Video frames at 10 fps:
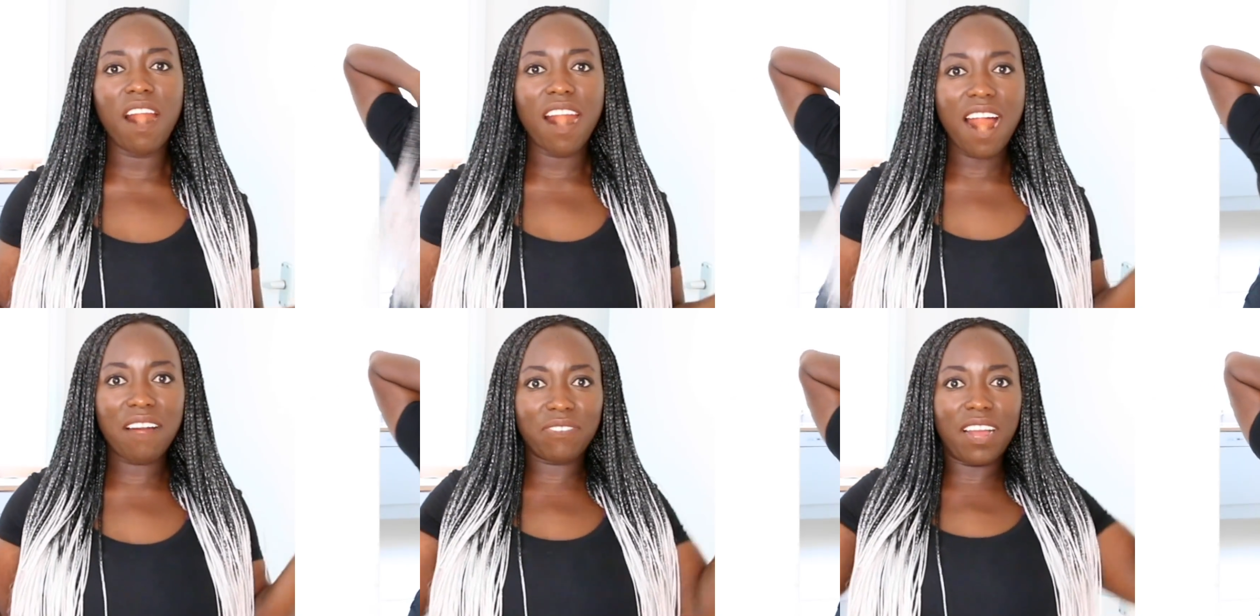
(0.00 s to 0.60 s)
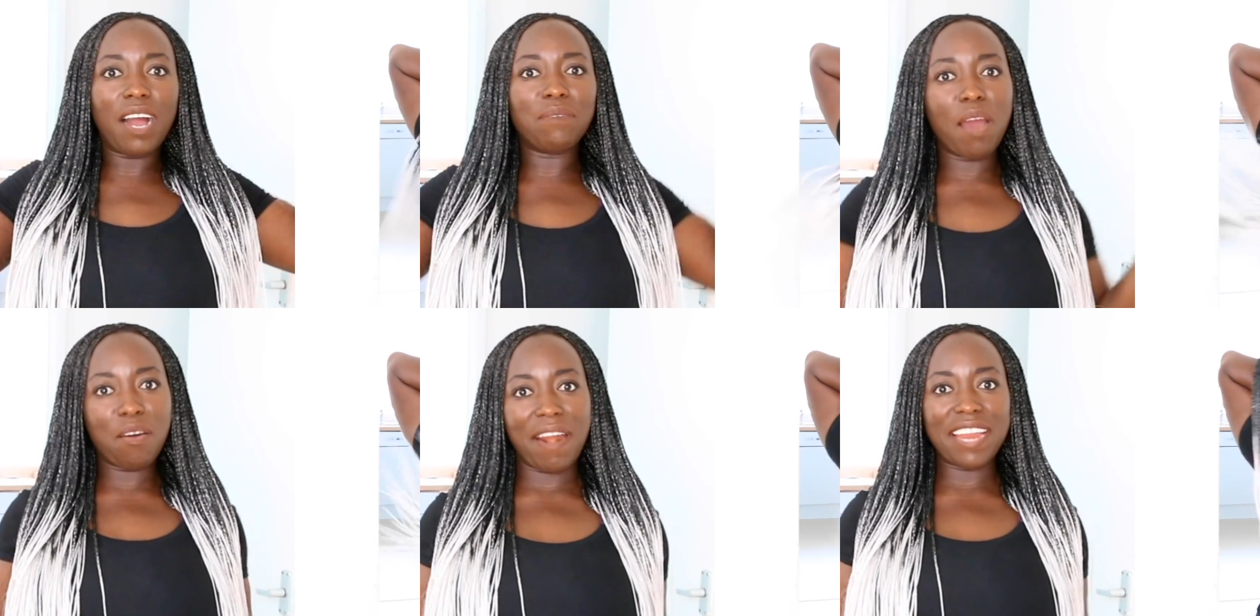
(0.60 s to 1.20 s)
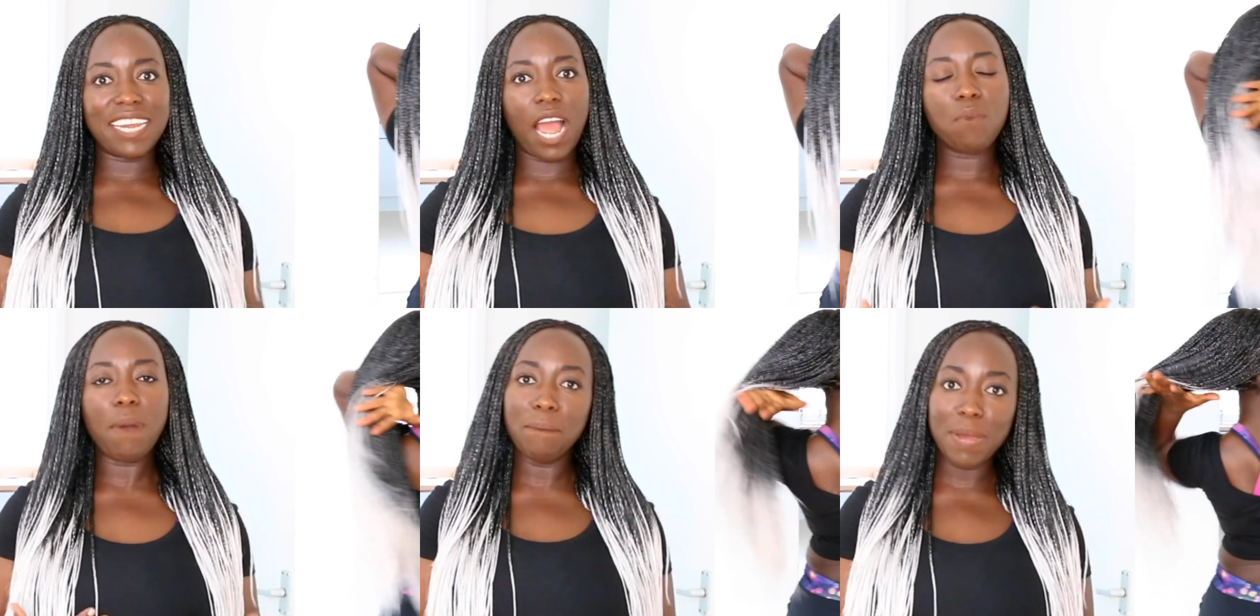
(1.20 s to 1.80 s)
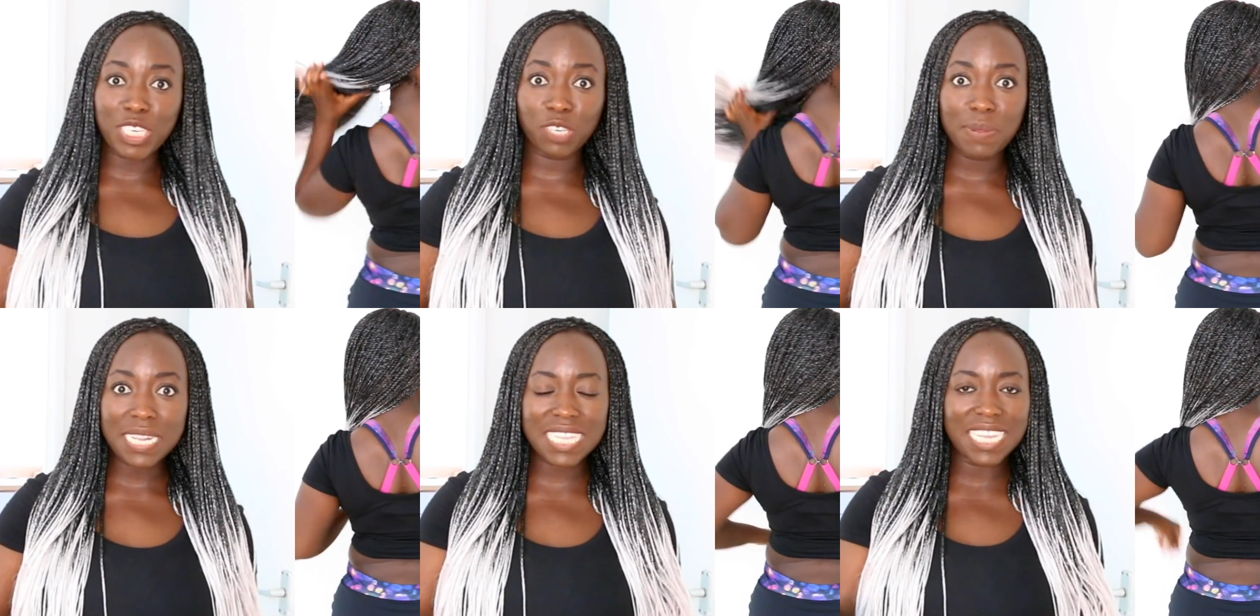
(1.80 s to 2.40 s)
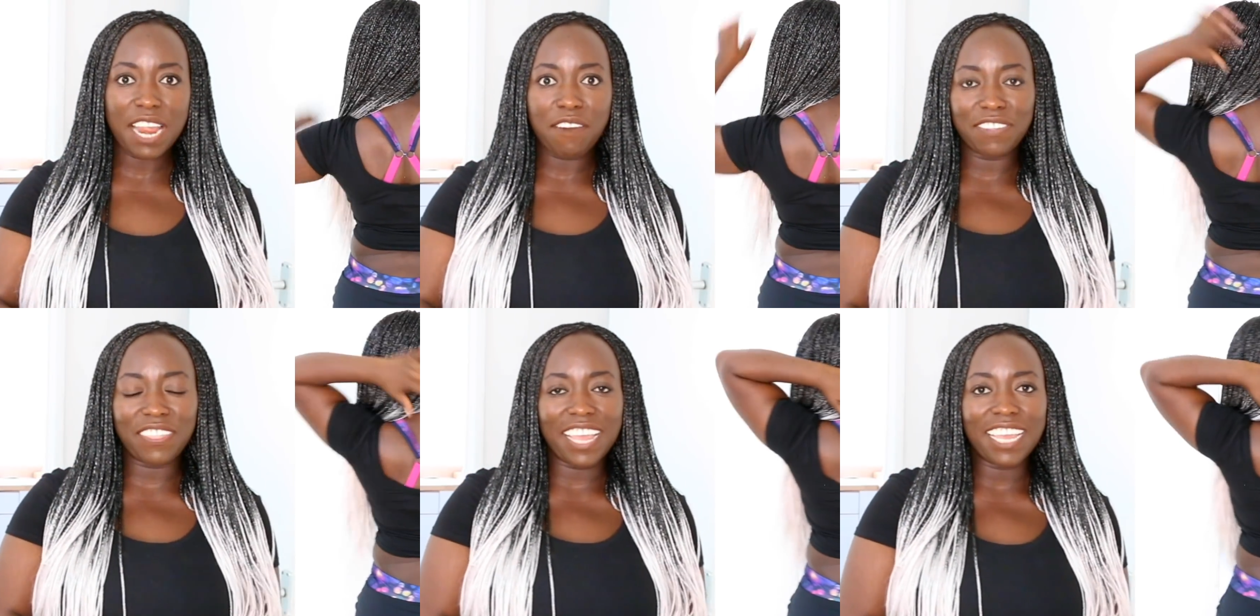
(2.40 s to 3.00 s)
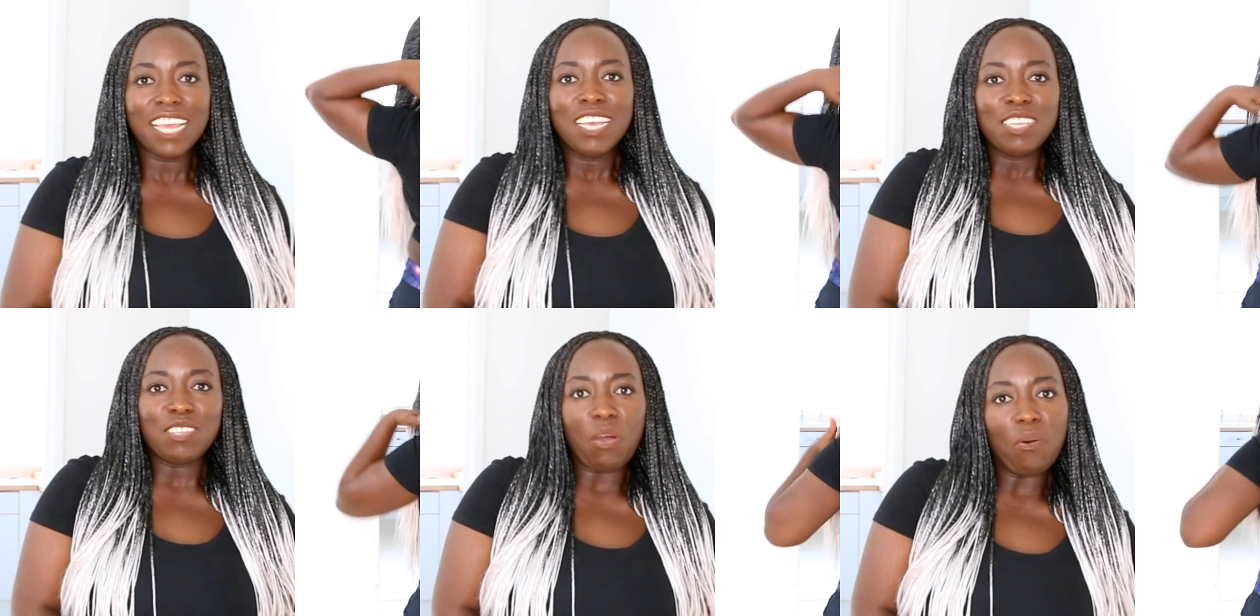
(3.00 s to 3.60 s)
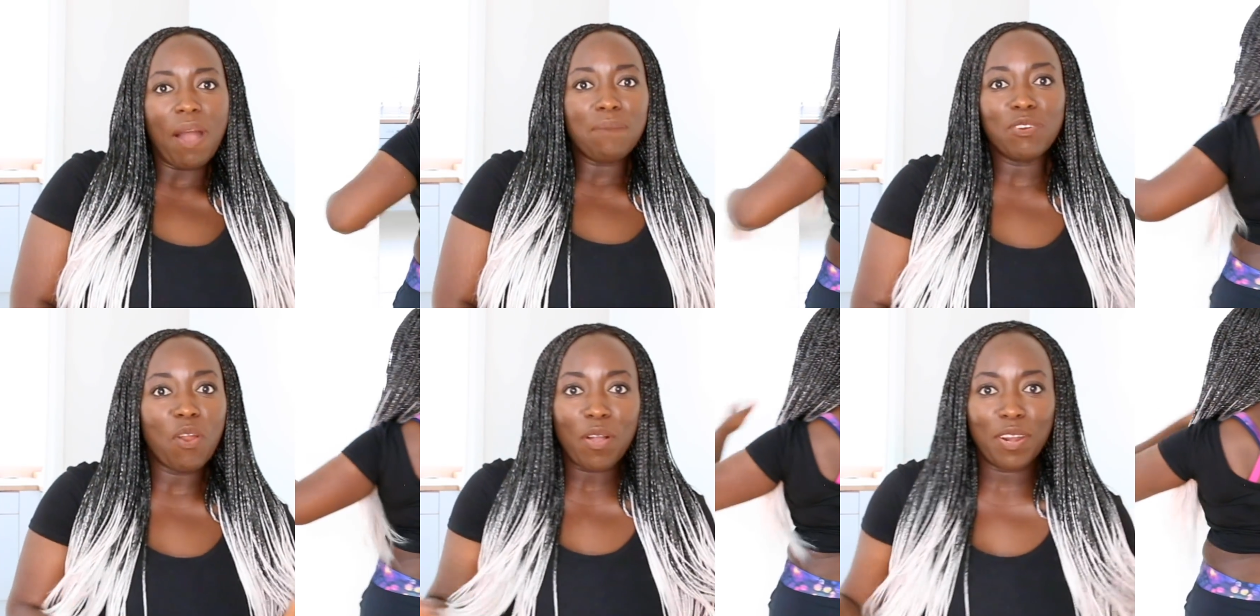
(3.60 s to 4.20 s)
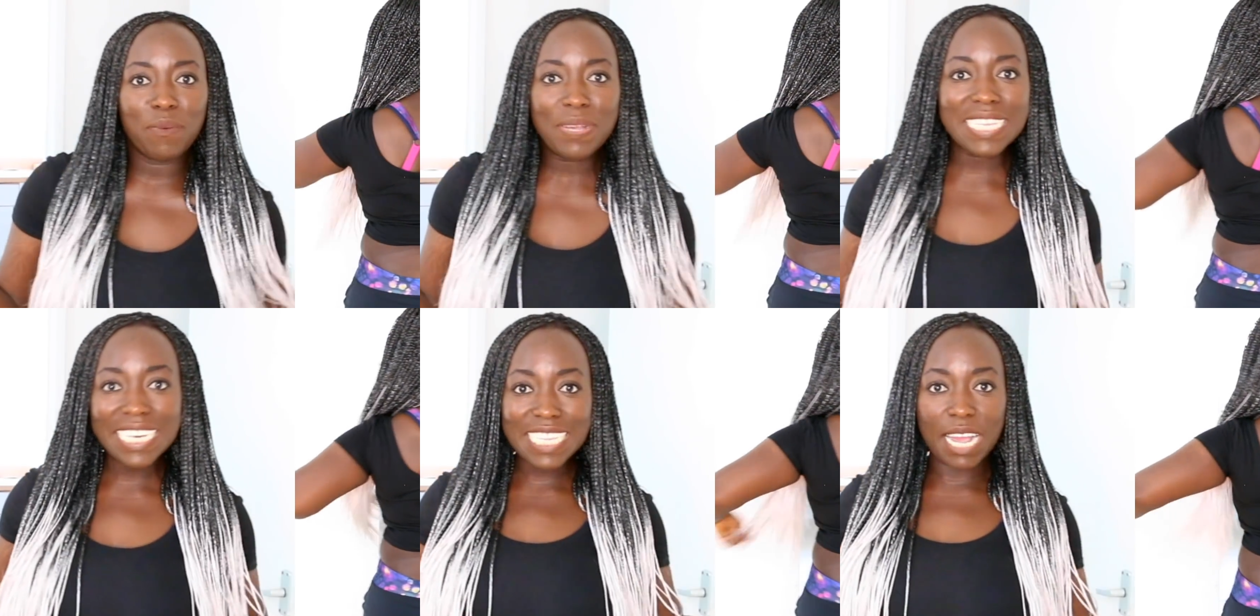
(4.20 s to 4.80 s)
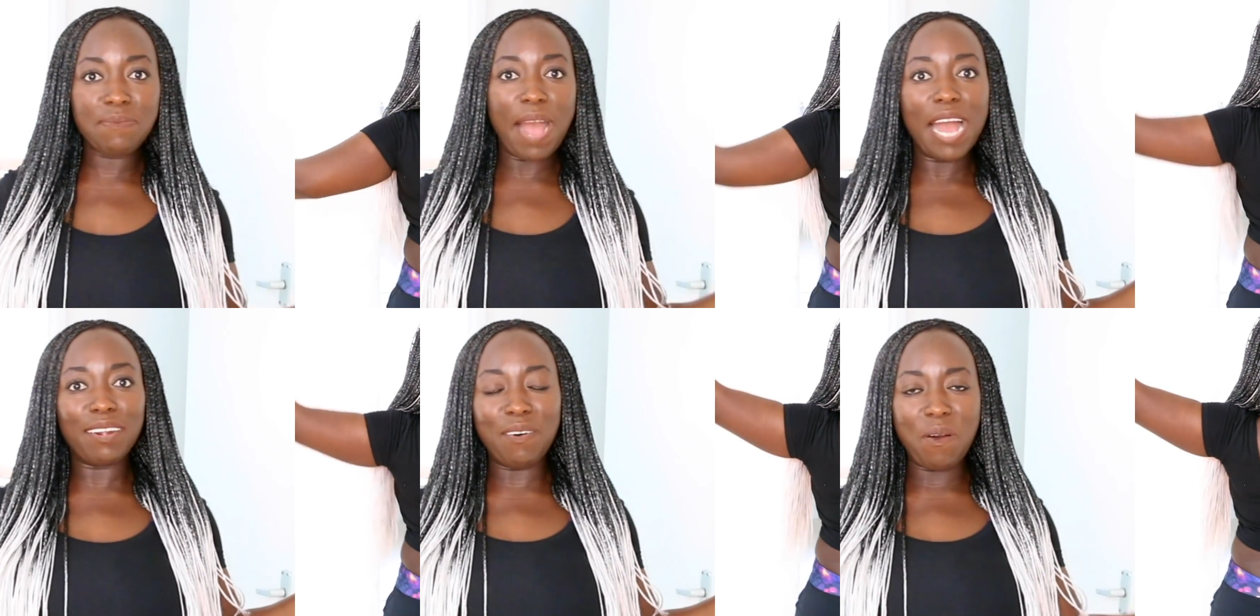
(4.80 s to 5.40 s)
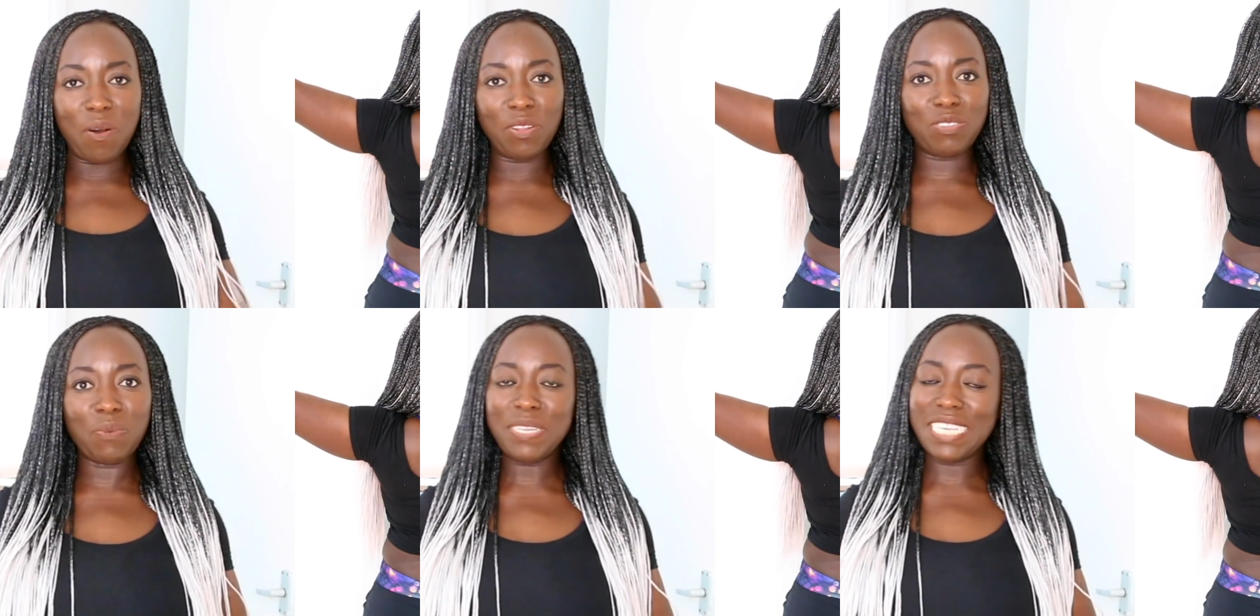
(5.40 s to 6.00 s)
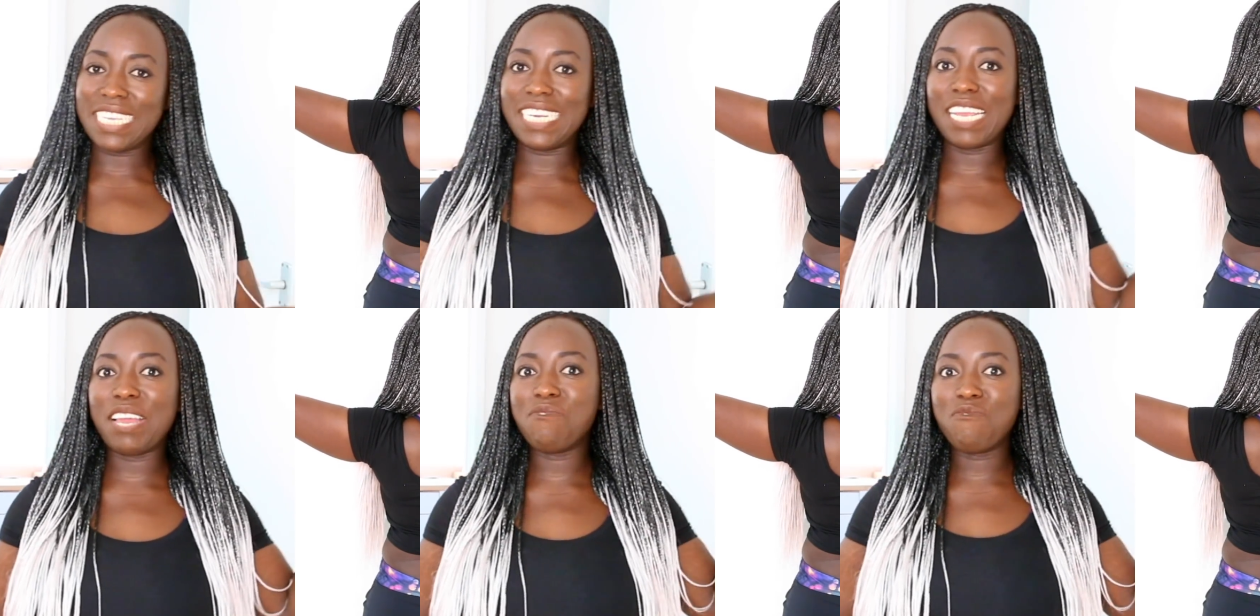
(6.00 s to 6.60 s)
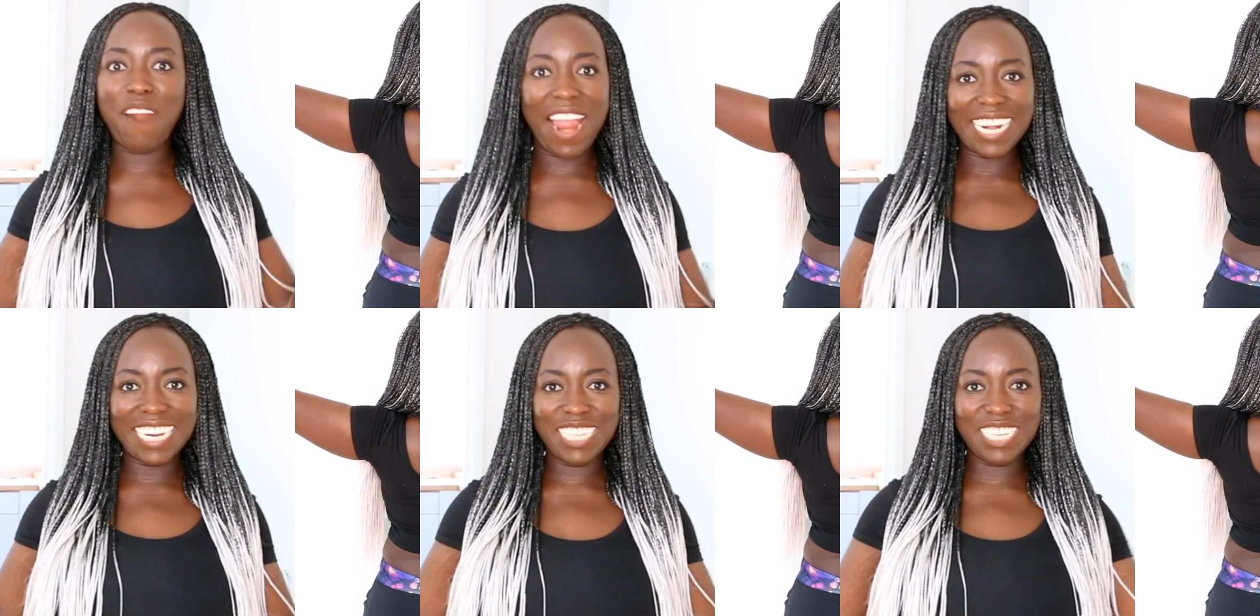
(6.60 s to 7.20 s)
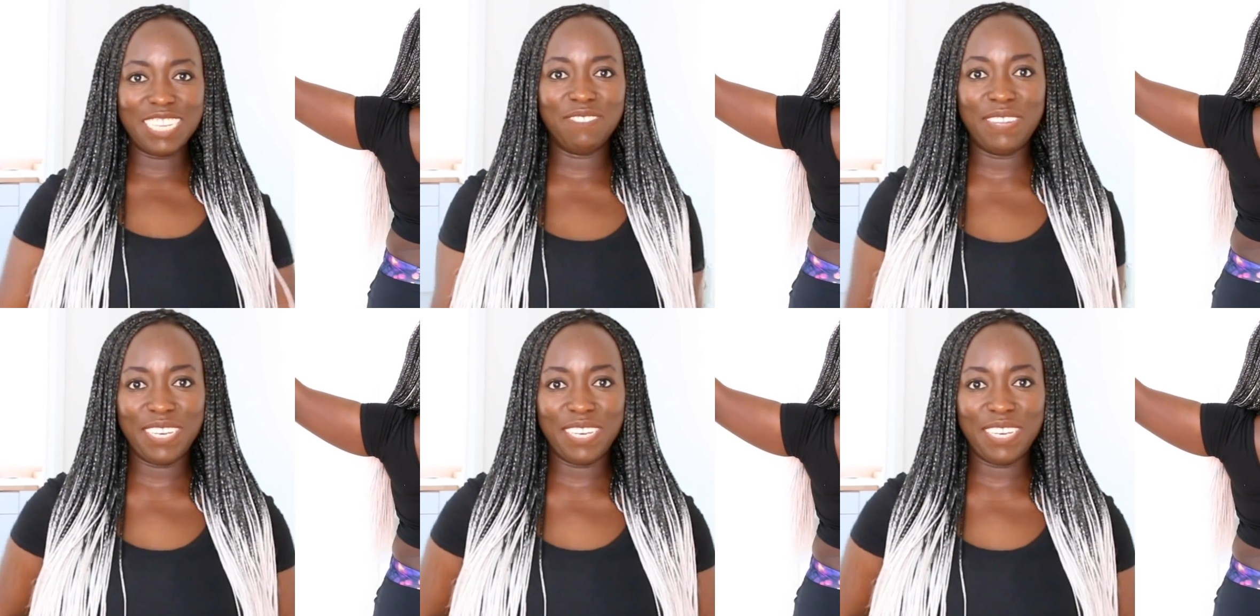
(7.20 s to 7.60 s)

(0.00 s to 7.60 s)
far I've come right now, my measurements and everything. So, I'm not going to waste any time at all. So, we're just going to get right into this